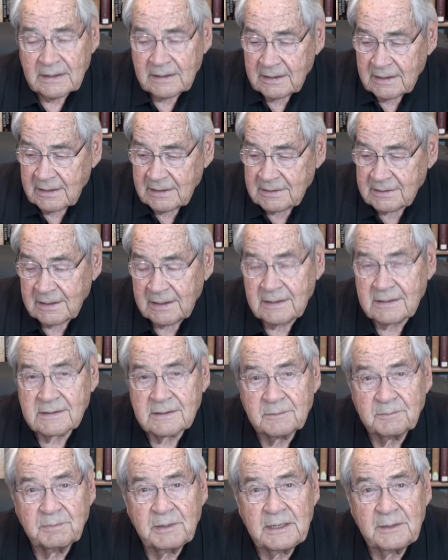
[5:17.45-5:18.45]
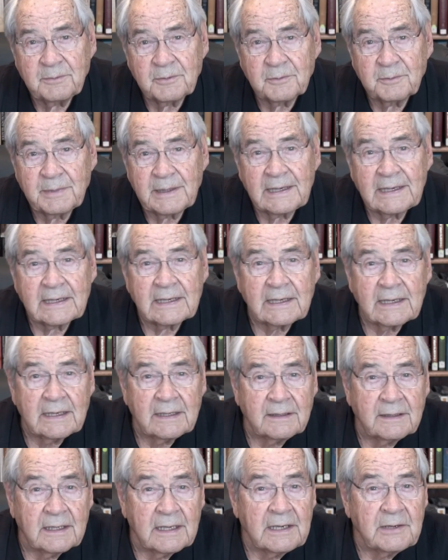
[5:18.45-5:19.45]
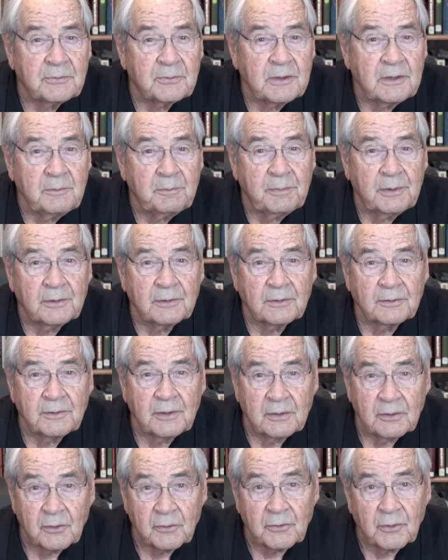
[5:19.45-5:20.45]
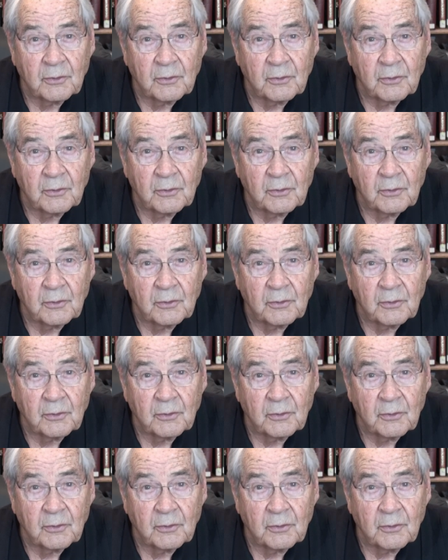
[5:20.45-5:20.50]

he takes some people back and they rebuild